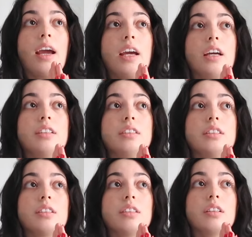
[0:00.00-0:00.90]
And
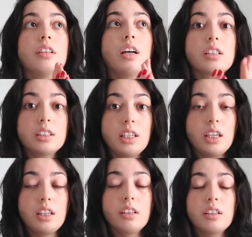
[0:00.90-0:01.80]

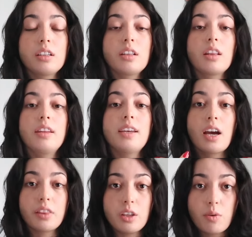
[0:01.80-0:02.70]
luckily,
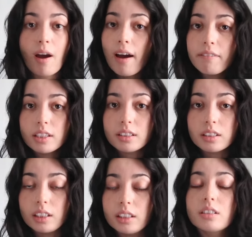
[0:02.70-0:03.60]
now that you have this
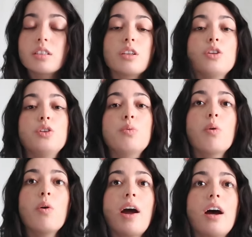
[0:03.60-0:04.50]
list, you
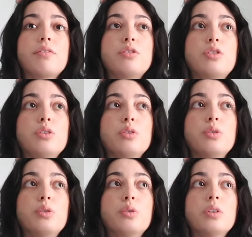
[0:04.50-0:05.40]
won't have
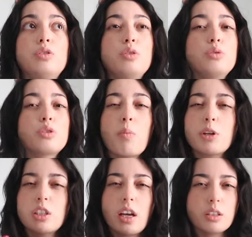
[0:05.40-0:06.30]
to do so
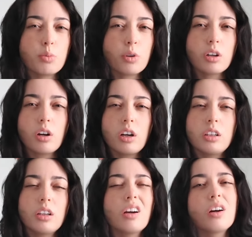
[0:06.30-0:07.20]
much guesswork
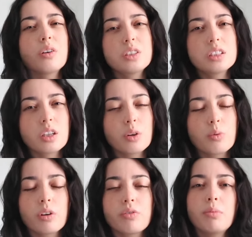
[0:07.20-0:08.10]
on, oh, is this gonna
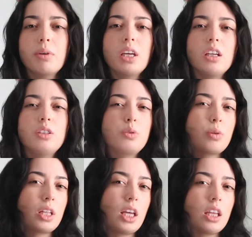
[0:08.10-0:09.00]
work for me? Do
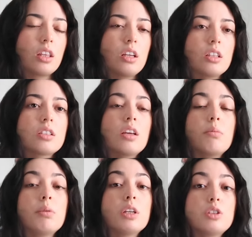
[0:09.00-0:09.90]
I like this?
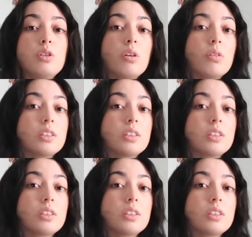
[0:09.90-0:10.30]
Because you know